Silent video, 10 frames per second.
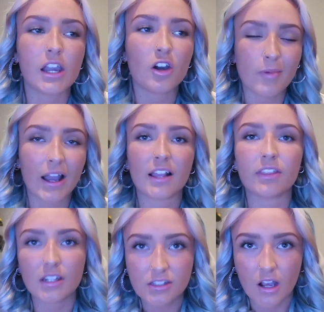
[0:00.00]
I go back and
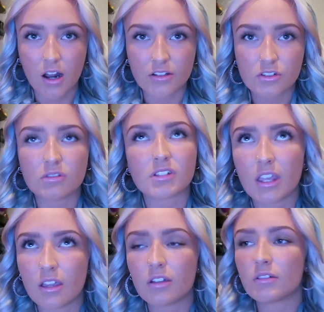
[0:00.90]
then it's gone. So it's
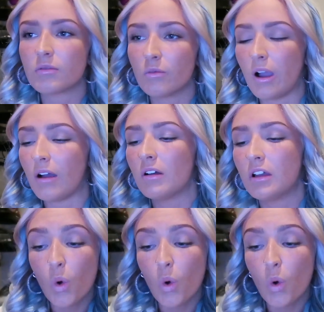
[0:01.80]
like, wow.